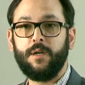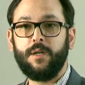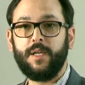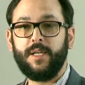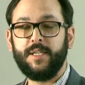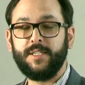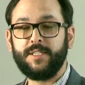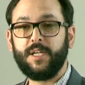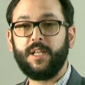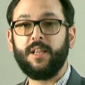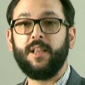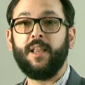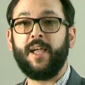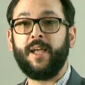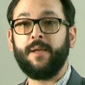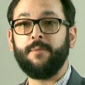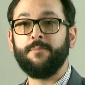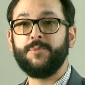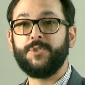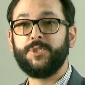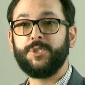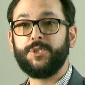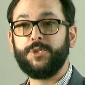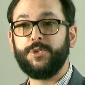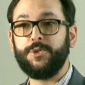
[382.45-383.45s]
his
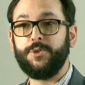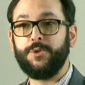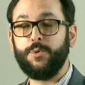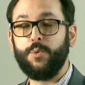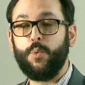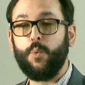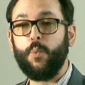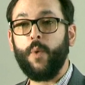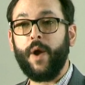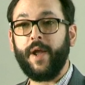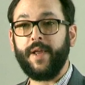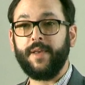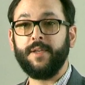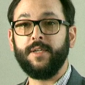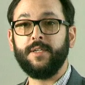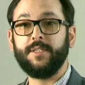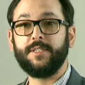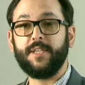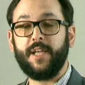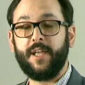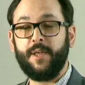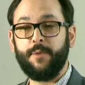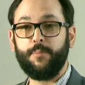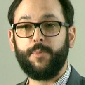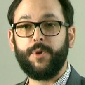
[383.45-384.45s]
claims to
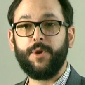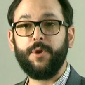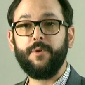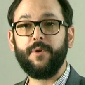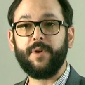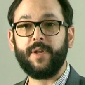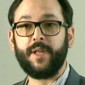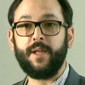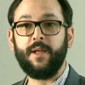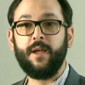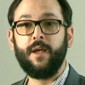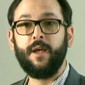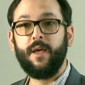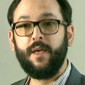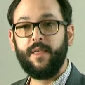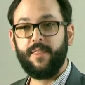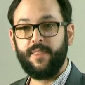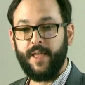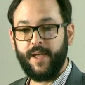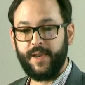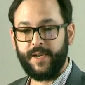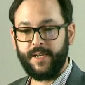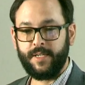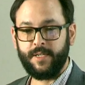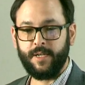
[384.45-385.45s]
whiteness and purity
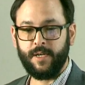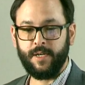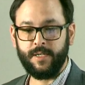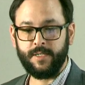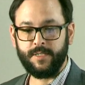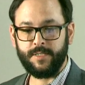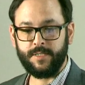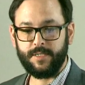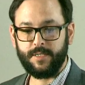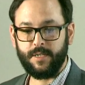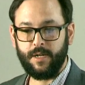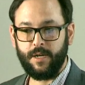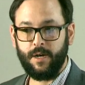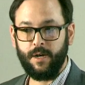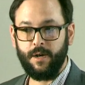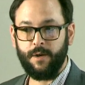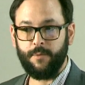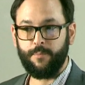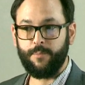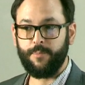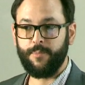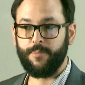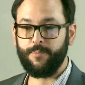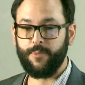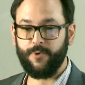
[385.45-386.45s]
that he does
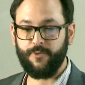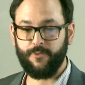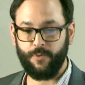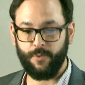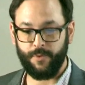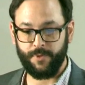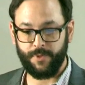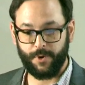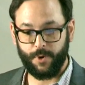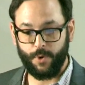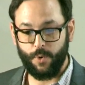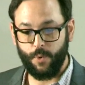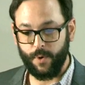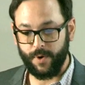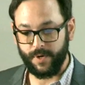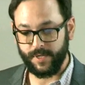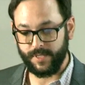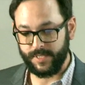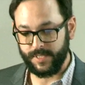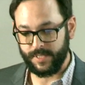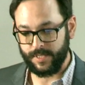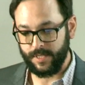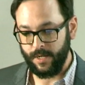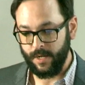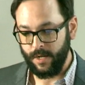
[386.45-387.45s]
before the
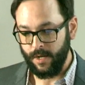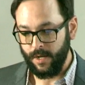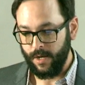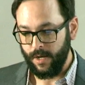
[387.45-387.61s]
courts.